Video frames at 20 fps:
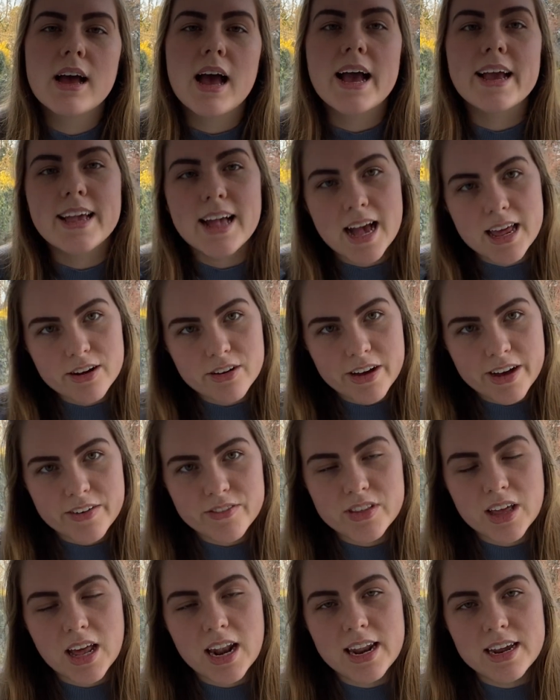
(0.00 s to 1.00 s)
Again, I'll
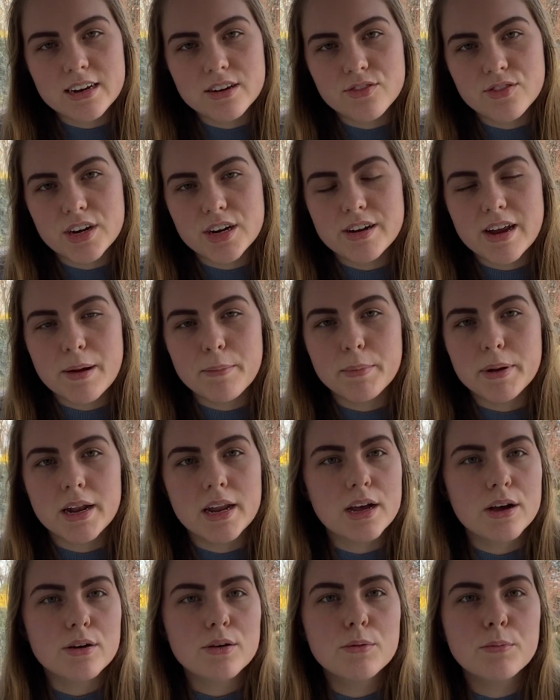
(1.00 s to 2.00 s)
have that linked for you down
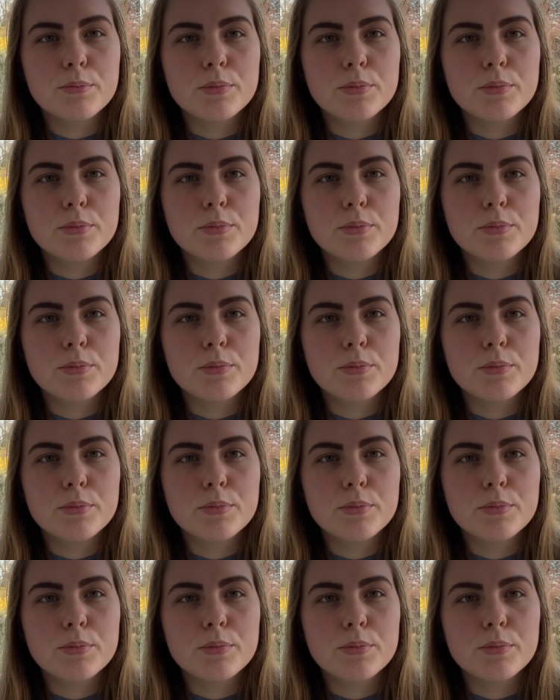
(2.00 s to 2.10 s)
below,